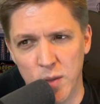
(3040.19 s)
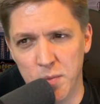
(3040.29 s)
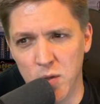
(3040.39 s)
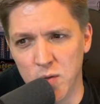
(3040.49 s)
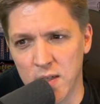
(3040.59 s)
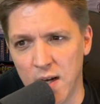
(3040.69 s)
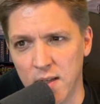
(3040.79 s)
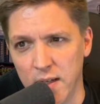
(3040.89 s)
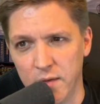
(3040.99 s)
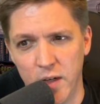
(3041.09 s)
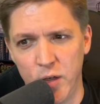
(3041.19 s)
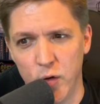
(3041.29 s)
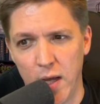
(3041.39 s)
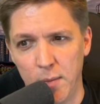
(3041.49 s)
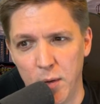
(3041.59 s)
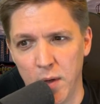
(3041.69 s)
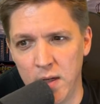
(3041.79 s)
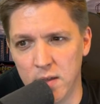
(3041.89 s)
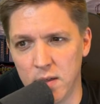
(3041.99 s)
Chiptune's kind of like video gamey, right?